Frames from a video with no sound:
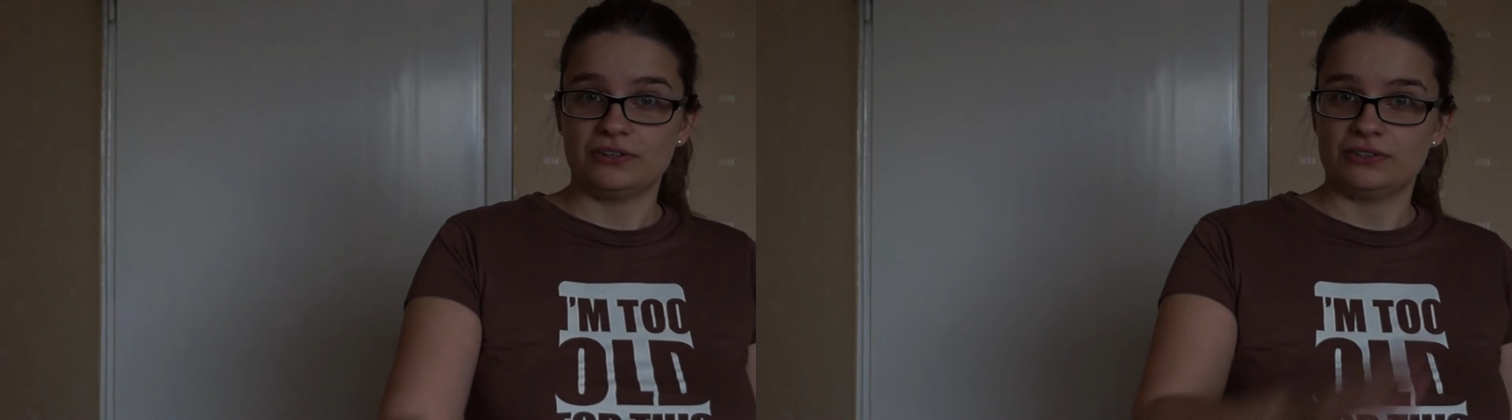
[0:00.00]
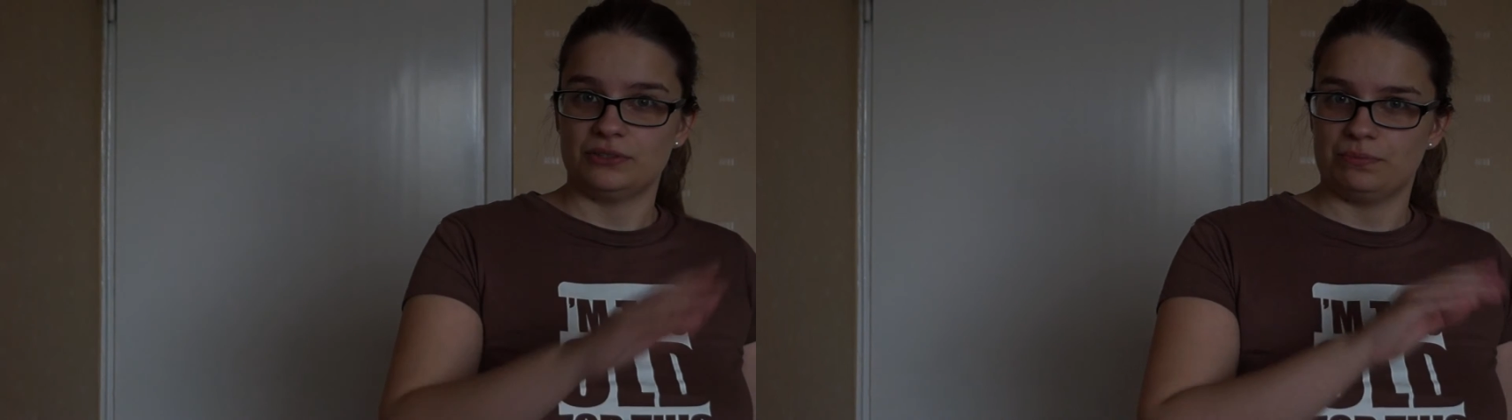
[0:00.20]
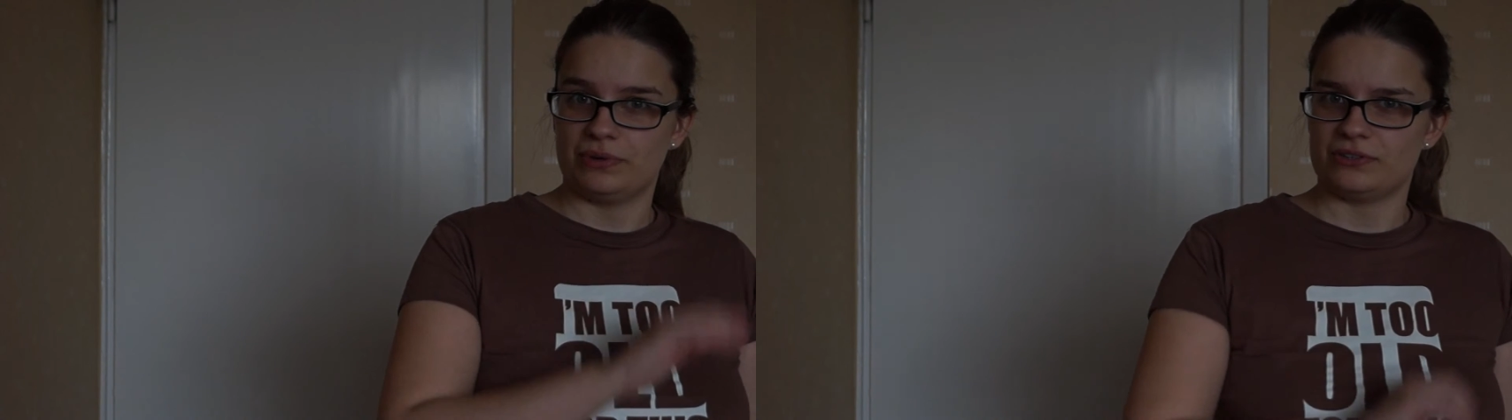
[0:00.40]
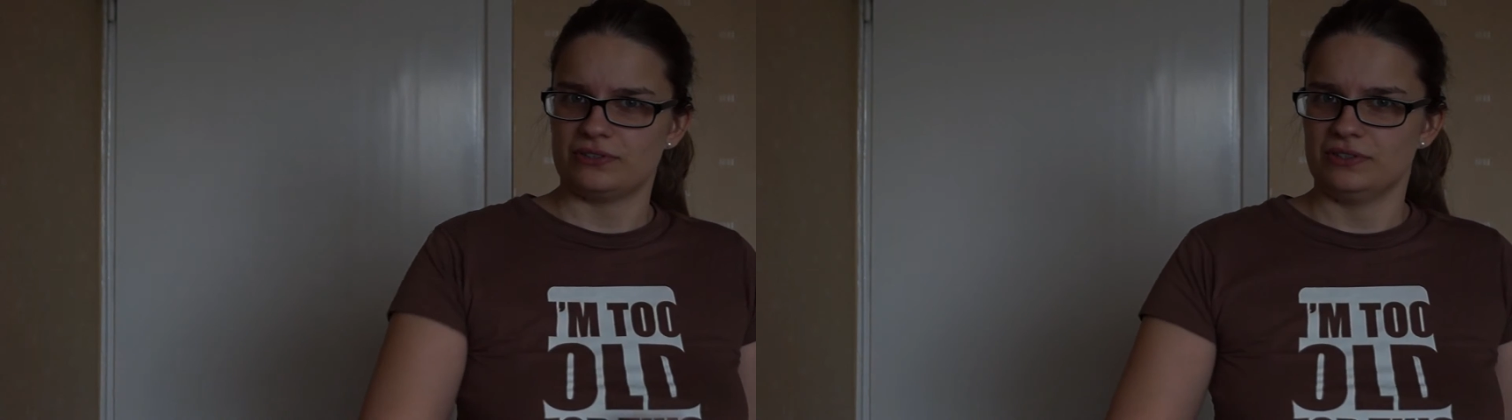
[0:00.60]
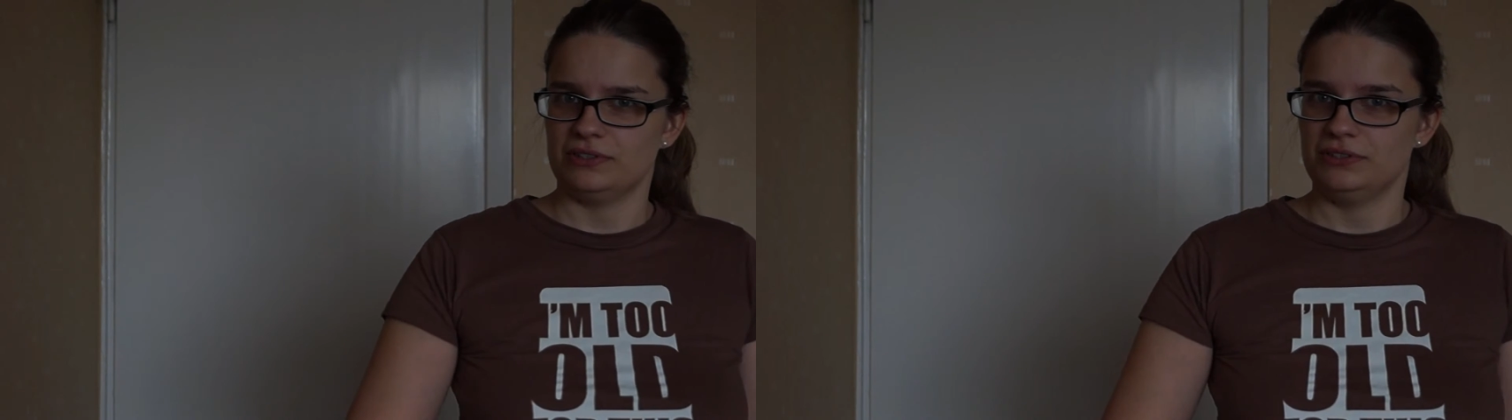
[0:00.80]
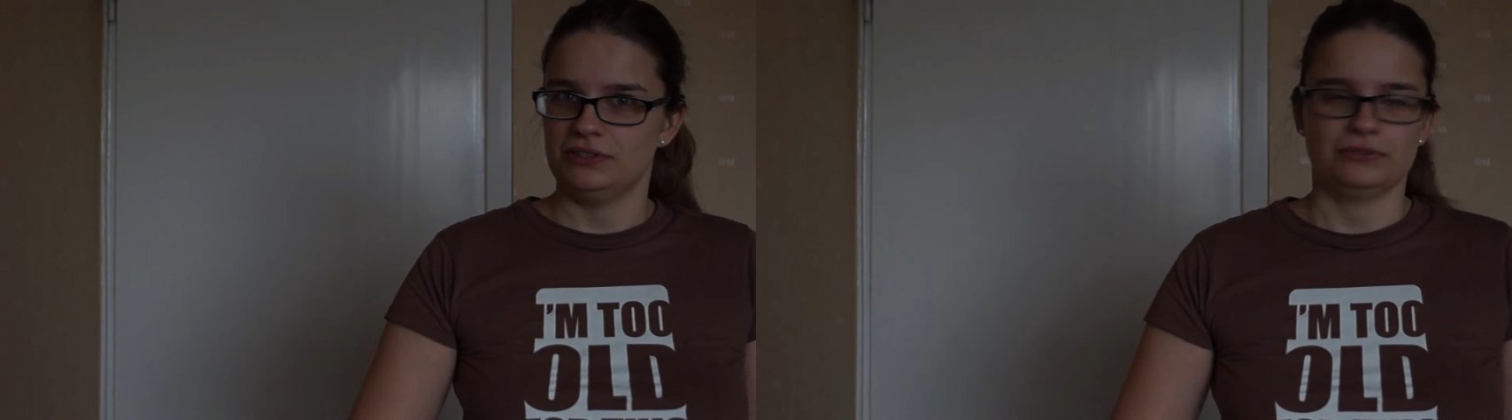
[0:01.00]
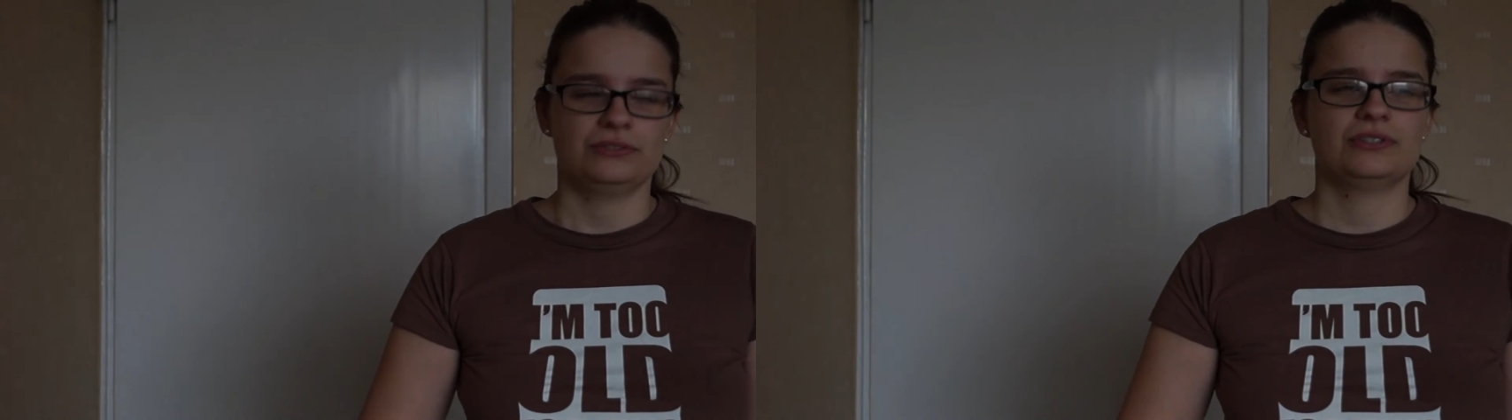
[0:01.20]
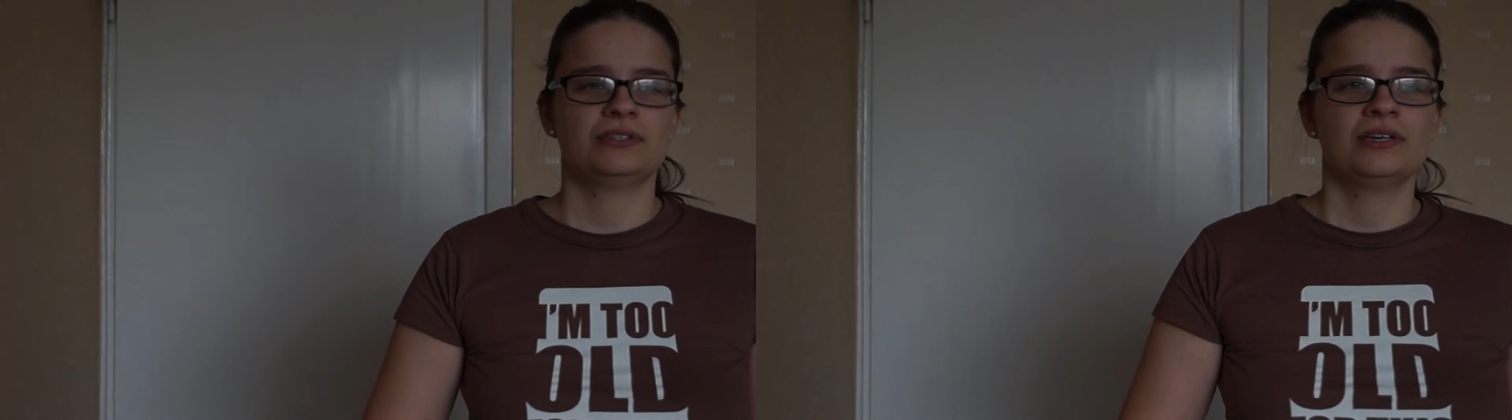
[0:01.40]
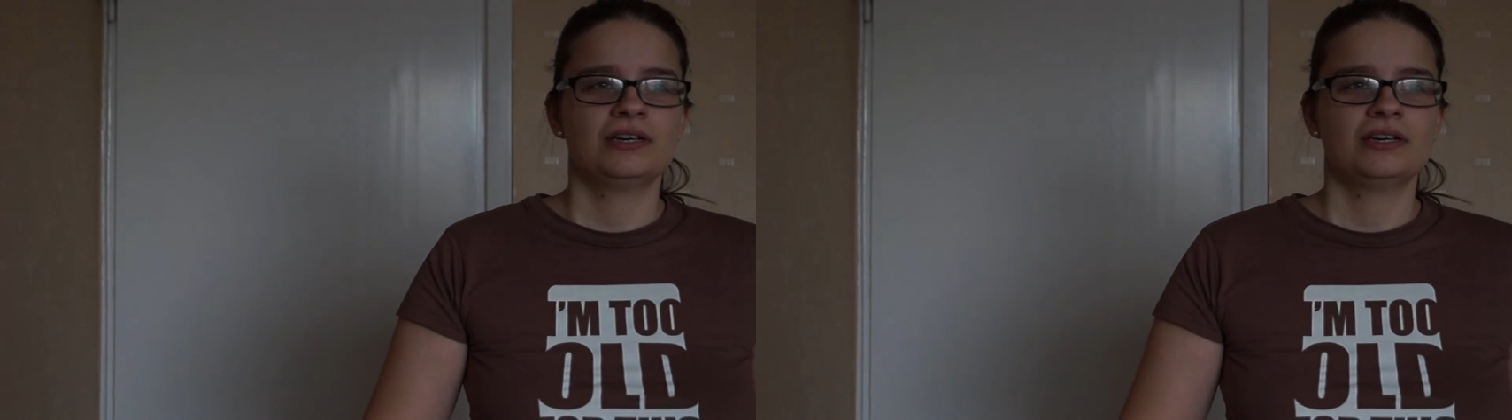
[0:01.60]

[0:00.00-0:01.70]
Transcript: on to personal news.